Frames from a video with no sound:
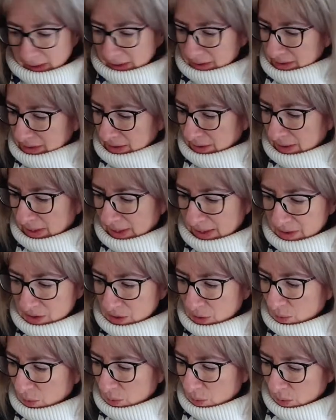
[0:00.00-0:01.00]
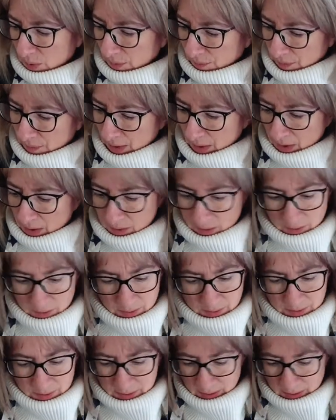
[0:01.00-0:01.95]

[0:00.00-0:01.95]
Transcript: So that's all of those,